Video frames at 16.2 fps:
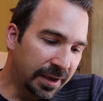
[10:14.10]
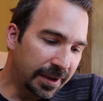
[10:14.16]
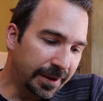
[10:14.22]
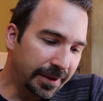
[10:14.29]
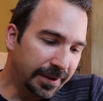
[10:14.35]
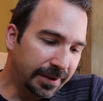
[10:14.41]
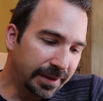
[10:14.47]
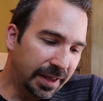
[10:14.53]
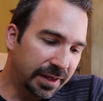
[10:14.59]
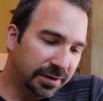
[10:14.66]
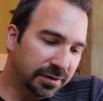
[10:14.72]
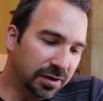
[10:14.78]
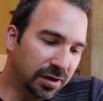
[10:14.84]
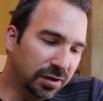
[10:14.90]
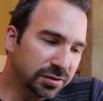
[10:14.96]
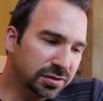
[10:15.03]
uh,
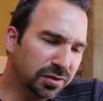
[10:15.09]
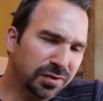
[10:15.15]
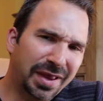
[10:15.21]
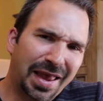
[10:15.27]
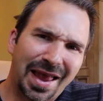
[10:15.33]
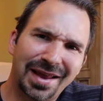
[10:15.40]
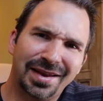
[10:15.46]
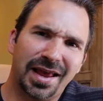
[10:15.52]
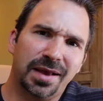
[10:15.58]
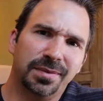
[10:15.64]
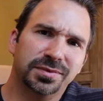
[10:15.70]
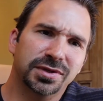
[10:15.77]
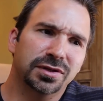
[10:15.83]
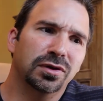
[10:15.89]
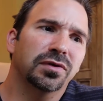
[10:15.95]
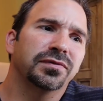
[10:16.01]
and also cat
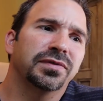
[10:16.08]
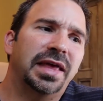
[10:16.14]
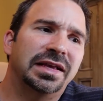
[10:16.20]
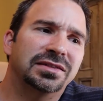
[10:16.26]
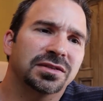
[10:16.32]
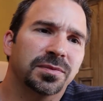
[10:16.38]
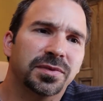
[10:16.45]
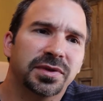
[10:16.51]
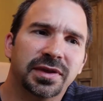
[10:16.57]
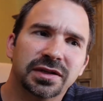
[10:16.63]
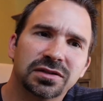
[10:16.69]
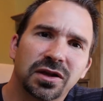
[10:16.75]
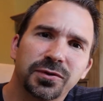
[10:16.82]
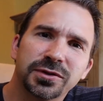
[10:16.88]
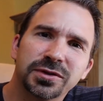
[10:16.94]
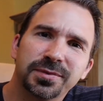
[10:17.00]
naps. You know that's something that's
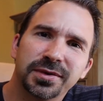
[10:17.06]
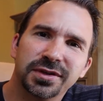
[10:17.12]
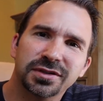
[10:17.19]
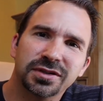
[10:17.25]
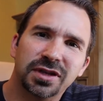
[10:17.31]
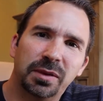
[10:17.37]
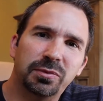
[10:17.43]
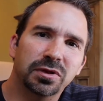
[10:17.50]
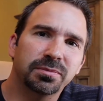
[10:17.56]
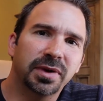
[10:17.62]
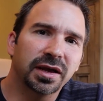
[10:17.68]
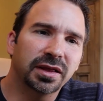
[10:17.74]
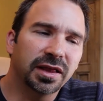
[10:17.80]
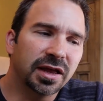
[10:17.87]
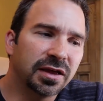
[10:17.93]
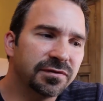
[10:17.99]
always been a staple in
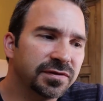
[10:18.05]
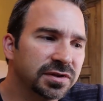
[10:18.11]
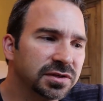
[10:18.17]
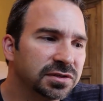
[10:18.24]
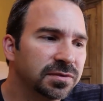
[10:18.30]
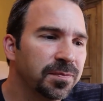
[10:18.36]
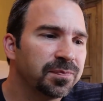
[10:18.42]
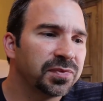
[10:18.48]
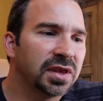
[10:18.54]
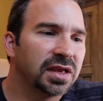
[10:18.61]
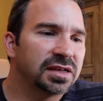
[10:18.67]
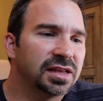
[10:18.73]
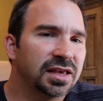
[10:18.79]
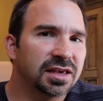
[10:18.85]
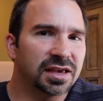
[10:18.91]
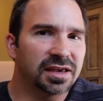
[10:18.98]
my life is
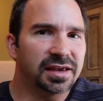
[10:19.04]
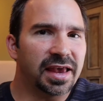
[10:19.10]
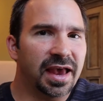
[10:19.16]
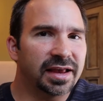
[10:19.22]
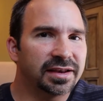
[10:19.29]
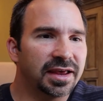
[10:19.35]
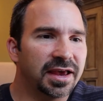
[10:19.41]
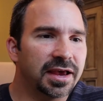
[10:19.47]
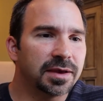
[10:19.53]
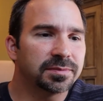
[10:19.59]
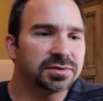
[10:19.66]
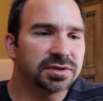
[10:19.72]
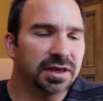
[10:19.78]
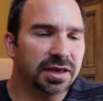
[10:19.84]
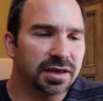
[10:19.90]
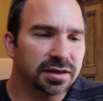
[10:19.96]
taking cat
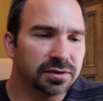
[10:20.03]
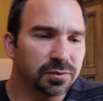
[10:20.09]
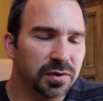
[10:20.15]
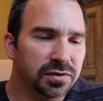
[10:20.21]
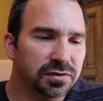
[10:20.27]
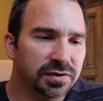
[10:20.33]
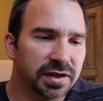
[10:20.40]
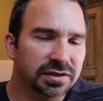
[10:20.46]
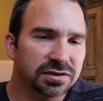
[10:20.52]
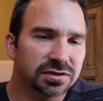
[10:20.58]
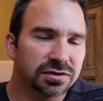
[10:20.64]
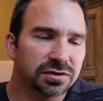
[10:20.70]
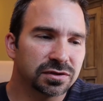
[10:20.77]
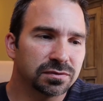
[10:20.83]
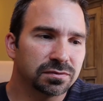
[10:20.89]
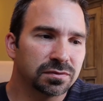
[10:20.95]
naps, and whether
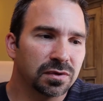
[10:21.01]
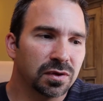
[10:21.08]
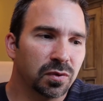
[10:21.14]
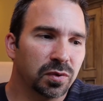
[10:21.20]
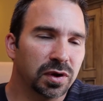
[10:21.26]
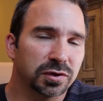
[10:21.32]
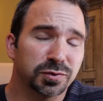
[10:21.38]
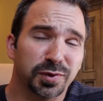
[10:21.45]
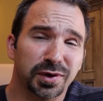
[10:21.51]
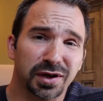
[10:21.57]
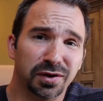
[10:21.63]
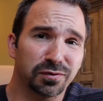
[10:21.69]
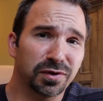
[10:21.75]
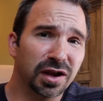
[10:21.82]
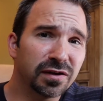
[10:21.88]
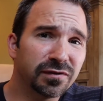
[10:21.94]
that's when I was working
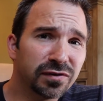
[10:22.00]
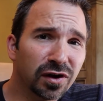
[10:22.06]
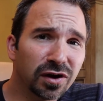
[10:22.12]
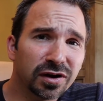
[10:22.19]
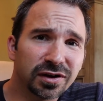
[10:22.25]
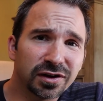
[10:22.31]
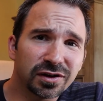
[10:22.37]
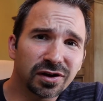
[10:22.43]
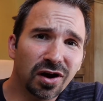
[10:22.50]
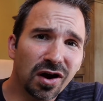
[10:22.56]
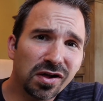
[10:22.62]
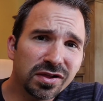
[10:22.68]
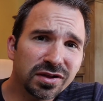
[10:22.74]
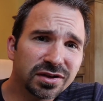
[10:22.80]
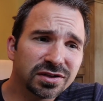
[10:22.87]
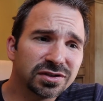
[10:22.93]
graveyard in
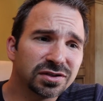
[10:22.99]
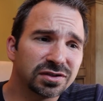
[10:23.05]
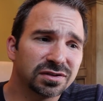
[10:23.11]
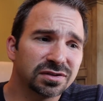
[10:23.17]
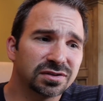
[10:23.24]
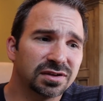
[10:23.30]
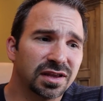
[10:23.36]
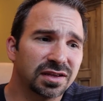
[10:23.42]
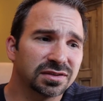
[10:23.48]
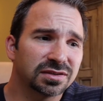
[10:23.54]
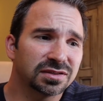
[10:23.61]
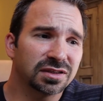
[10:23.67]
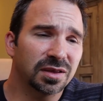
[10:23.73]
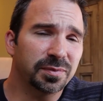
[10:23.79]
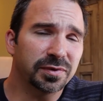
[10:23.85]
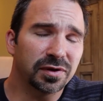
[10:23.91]
college and and
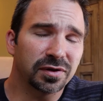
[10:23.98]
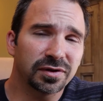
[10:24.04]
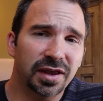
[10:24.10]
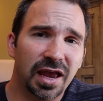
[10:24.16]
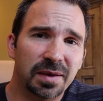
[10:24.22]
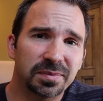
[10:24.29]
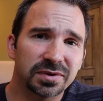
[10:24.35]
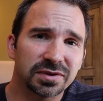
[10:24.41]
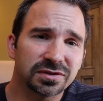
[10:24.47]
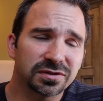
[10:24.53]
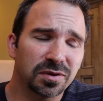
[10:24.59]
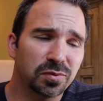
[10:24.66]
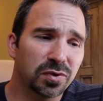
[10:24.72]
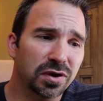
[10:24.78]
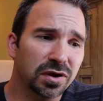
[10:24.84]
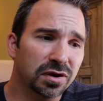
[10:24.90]
sleeping on campus
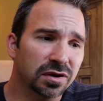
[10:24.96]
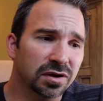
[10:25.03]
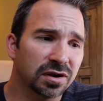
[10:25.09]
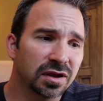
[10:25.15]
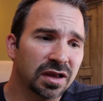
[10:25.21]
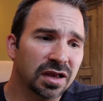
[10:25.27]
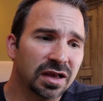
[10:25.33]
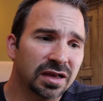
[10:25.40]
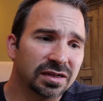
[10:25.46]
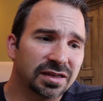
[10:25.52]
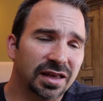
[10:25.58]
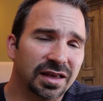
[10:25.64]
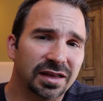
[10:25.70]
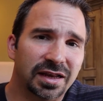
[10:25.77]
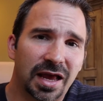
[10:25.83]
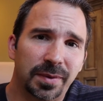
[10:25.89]
somewhere,
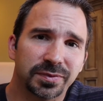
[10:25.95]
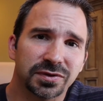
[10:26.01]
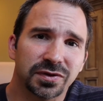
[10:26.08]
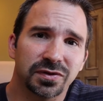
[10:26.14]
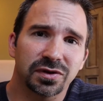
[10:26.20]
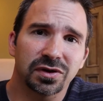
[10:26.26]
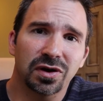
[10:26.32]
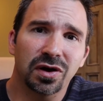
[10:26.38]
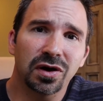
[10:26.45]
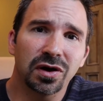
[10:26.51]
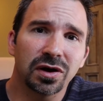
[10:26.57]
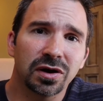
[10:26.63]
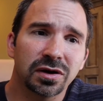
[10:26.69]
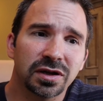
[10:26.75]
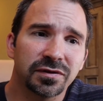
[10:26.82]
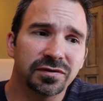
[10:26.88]
taking naps in the
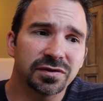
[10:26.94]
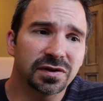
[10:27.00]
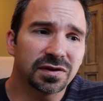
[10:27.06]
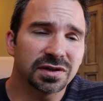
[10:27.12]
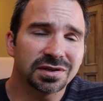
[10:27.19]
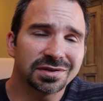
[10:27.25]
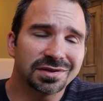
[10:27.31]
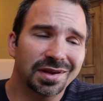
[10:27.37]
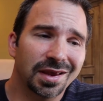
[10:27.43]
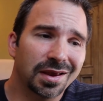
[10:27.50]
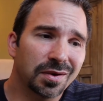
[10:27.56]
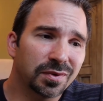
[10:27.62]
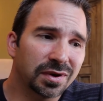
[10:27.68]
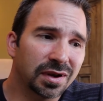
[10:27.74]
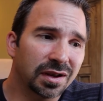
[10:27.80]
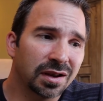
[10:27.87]
car, even to this day
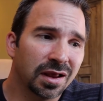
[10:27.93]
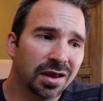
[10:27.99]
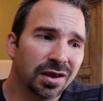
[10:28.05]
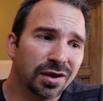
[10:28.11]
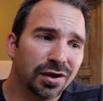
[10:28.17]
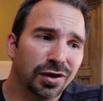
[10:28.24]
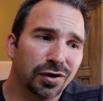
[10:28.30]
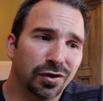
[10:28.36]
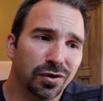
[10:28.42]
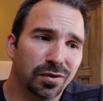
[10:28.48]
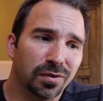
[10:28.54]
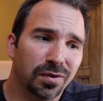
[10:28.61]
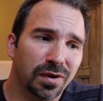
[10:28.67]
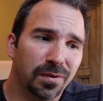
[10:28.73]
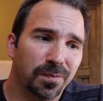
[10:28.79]
when I you know